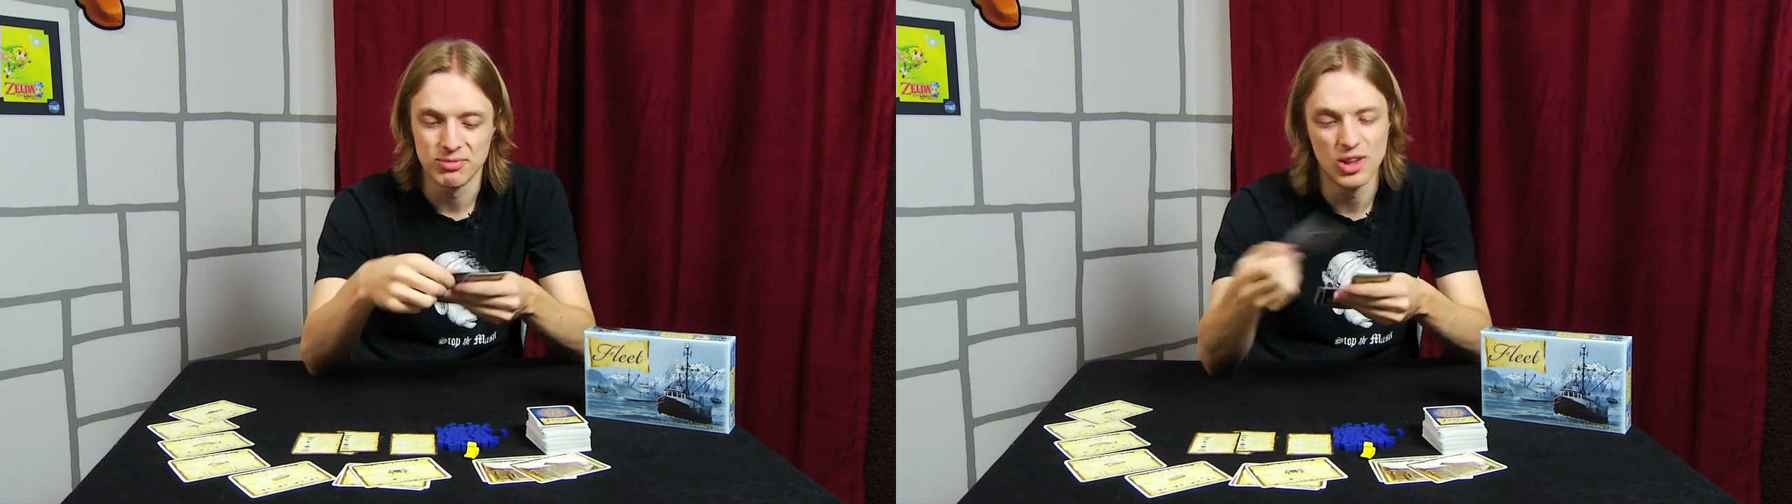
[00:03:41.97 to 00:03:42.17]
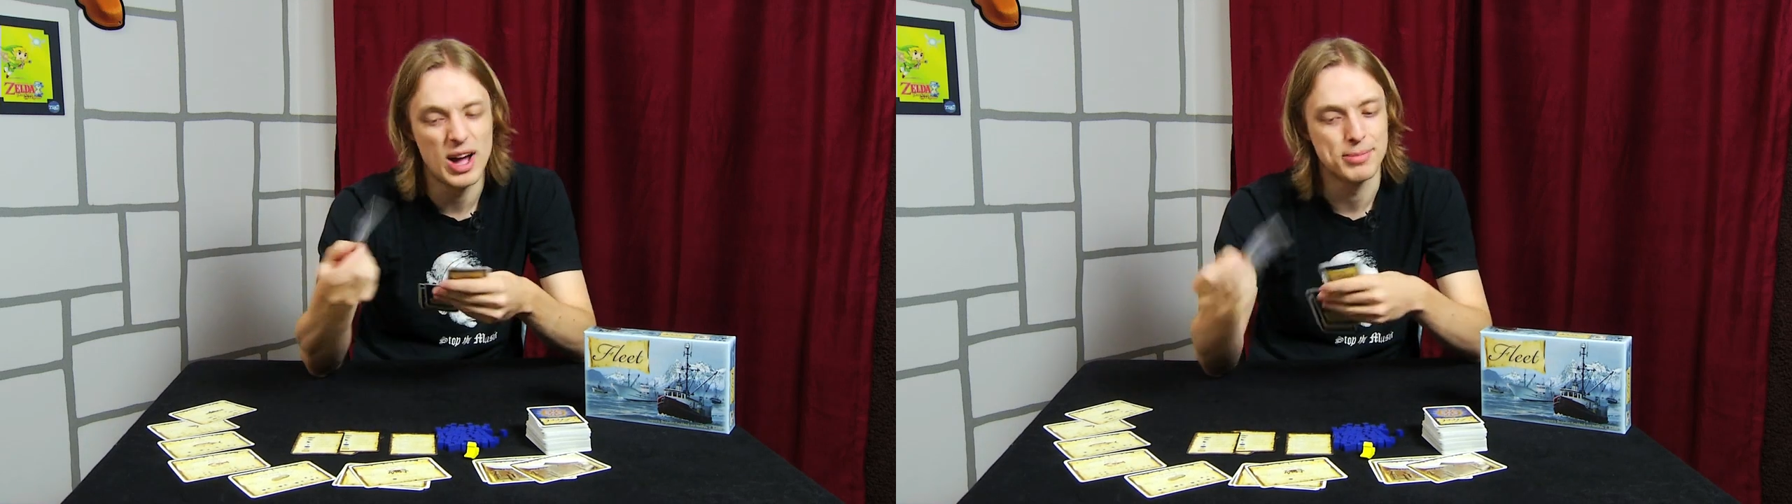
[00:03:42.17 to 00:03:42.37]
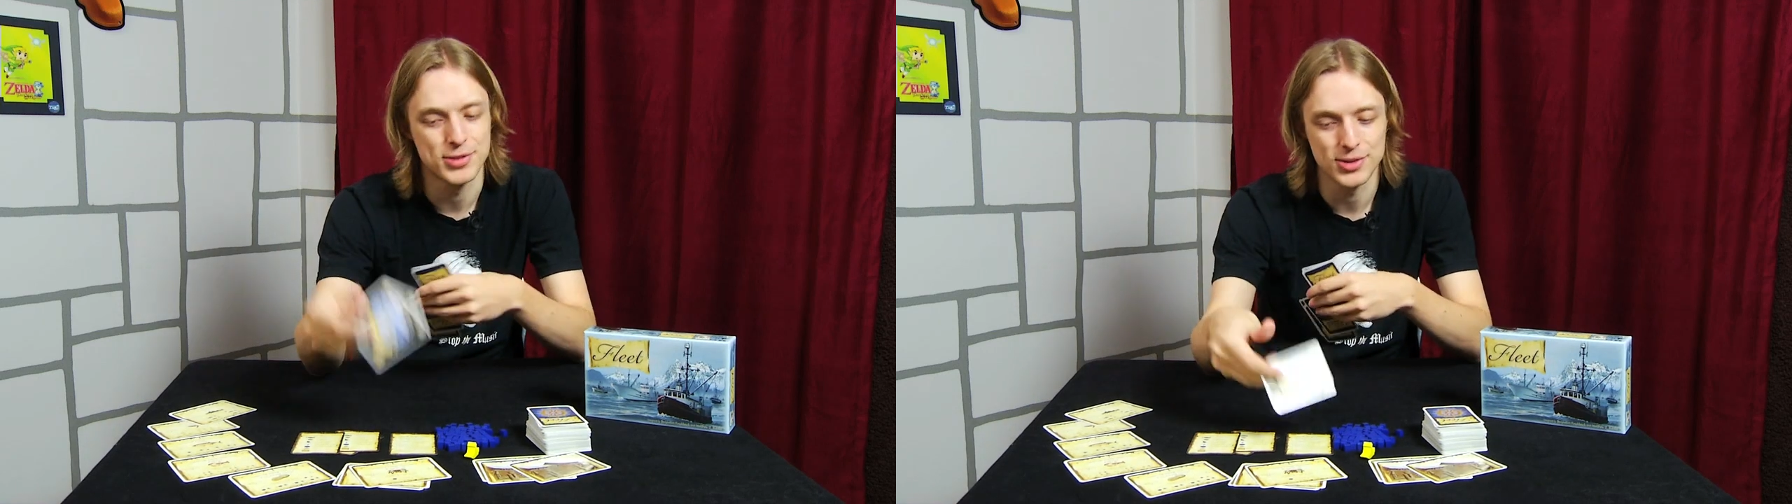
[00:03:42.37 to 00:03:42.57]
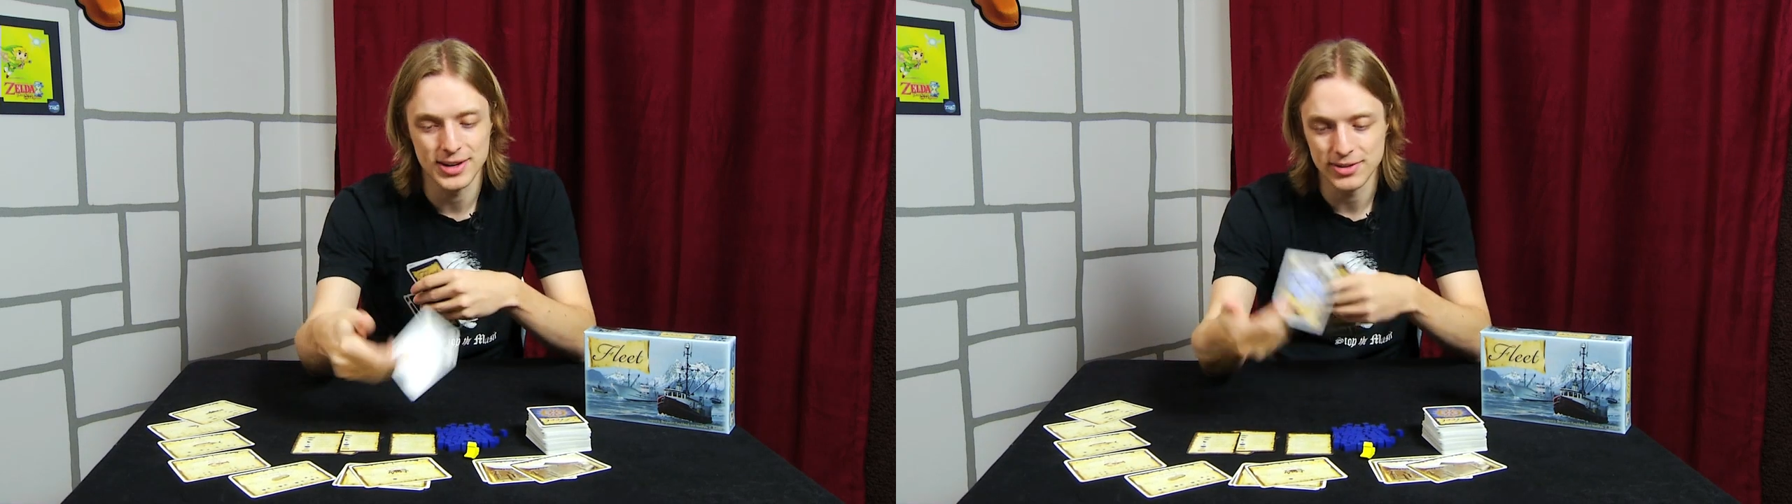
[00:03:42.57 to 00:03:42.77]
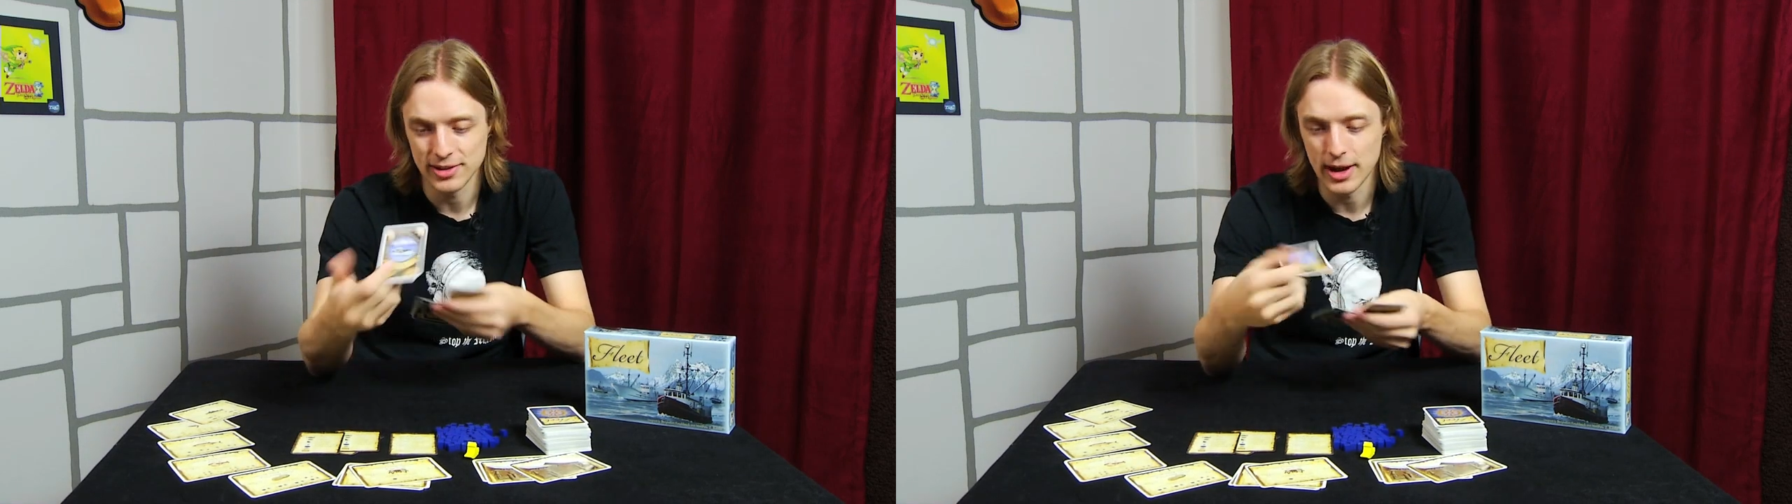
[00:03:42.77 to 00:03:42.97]
lobster, I
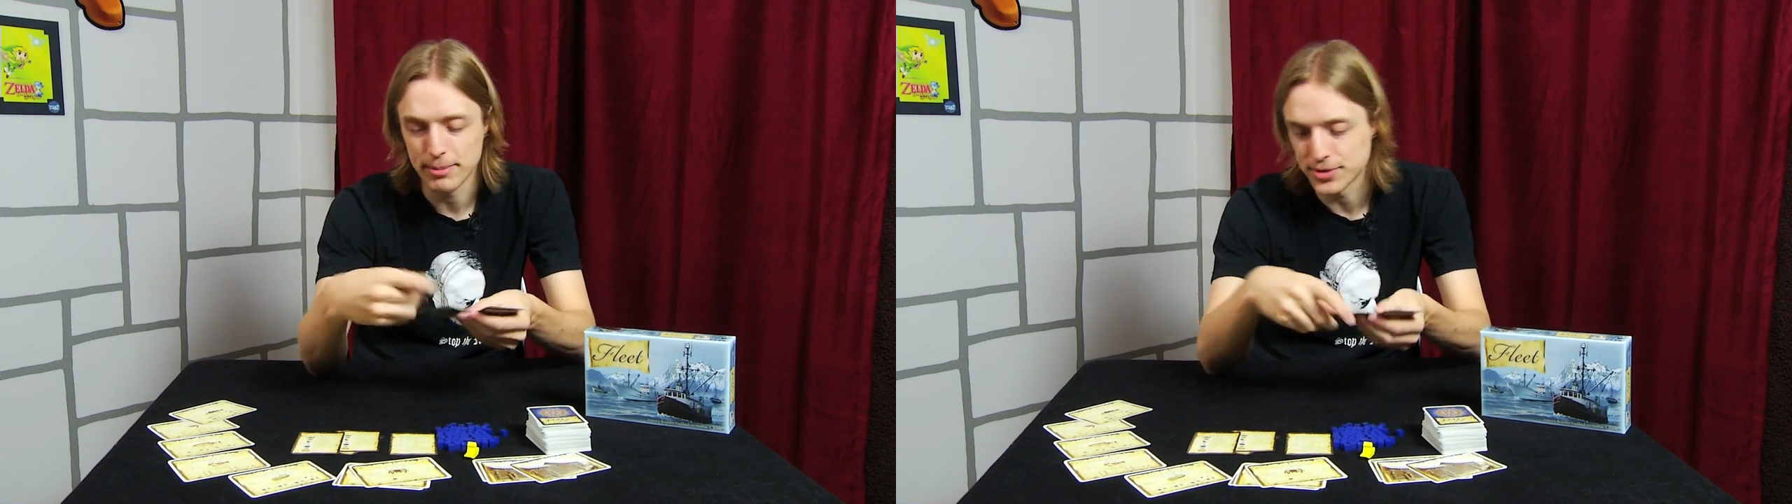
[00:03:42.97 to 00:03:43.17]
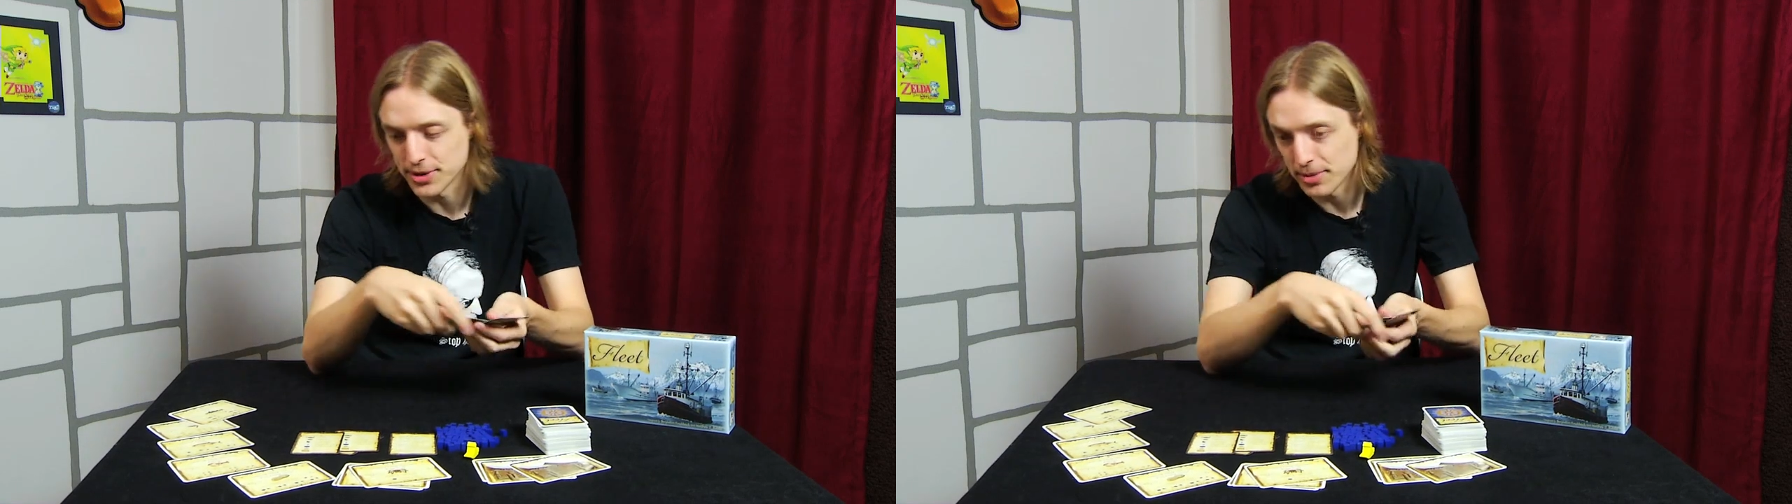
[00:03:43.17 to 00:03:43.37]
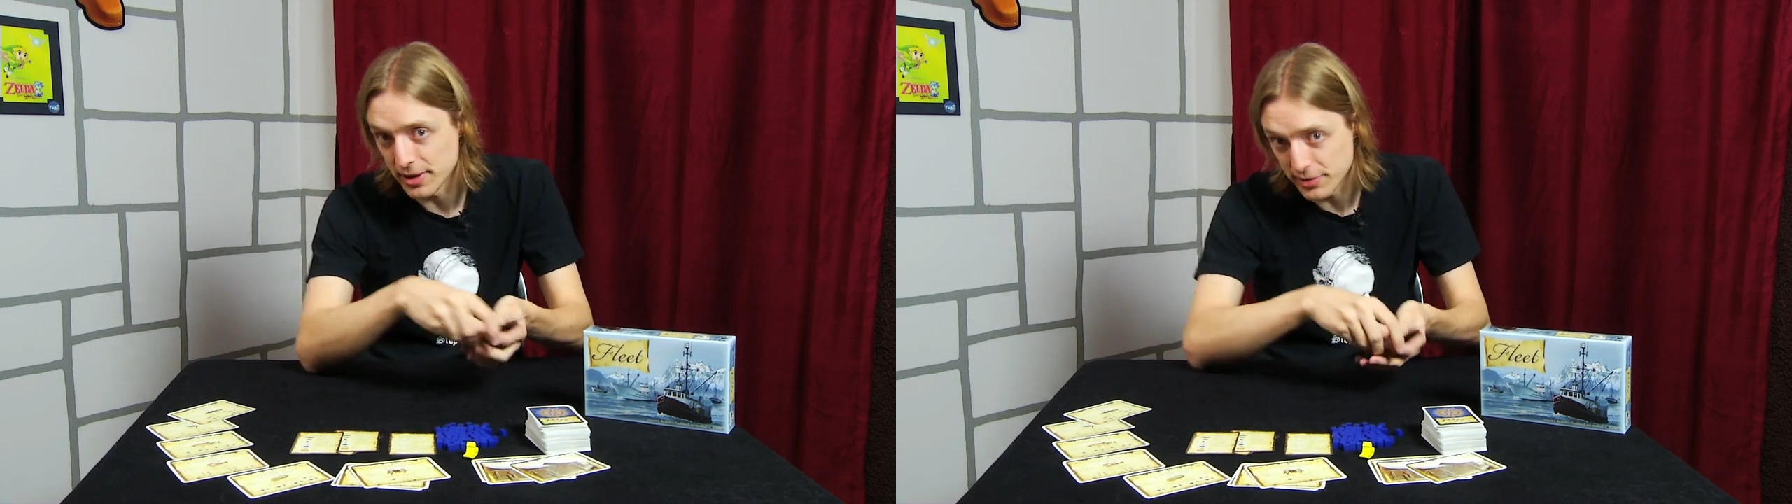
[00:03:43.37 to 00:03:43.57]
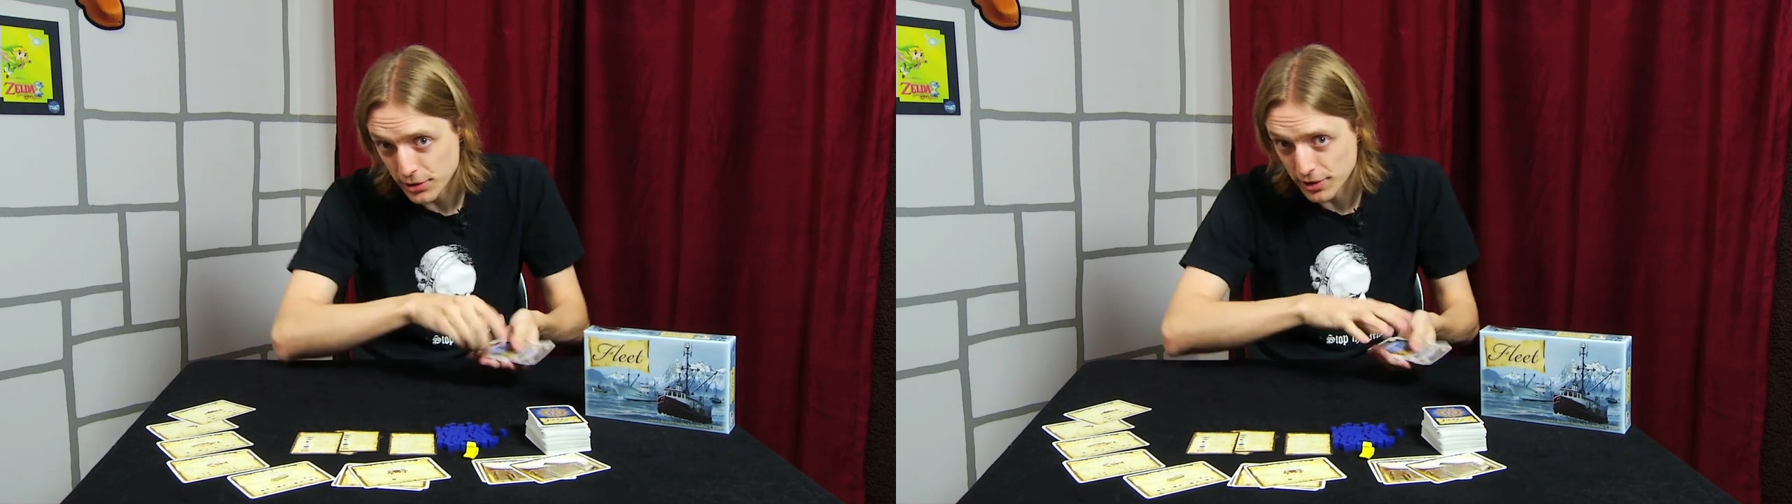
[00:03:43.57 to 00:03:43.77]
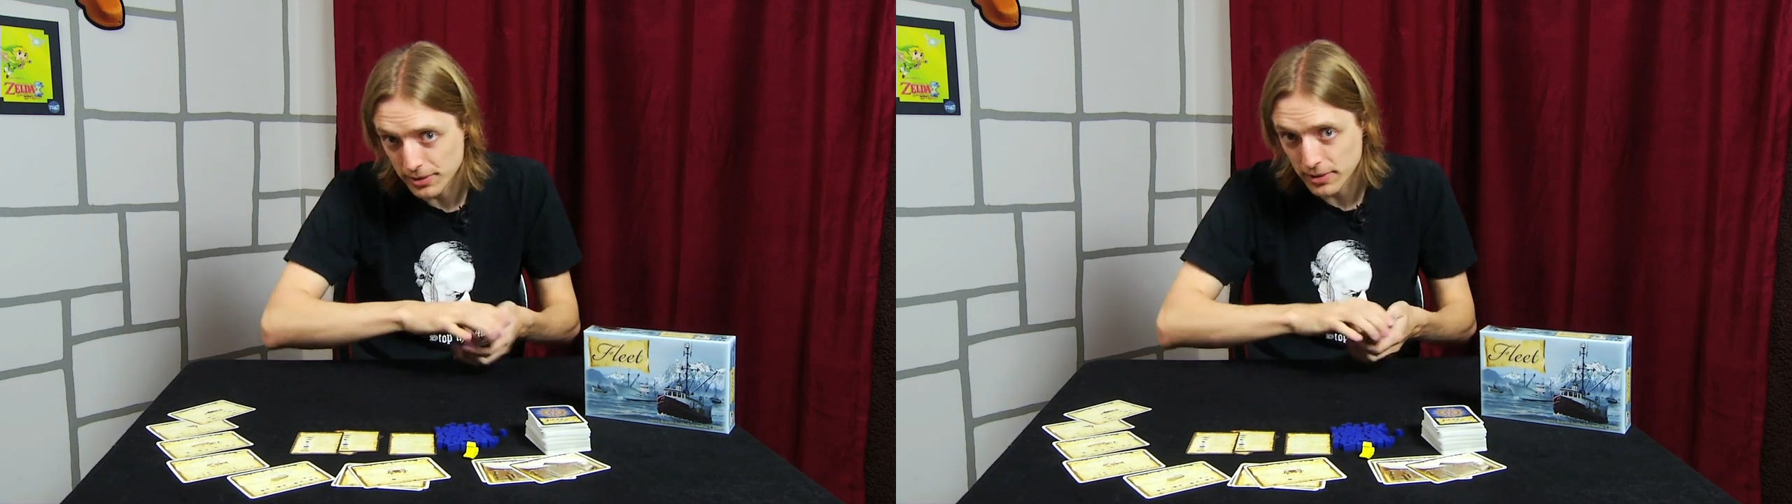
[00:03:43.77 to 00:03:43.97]
use lobster to pay
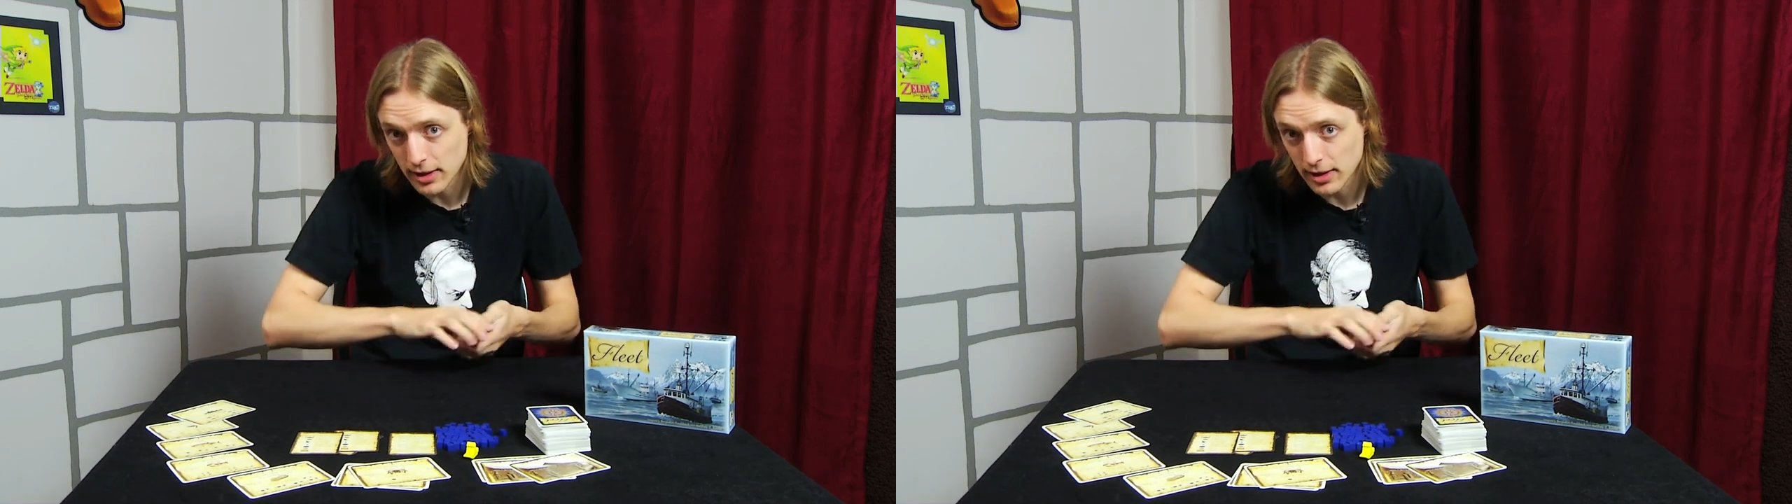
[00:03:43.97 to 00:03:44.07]
for it.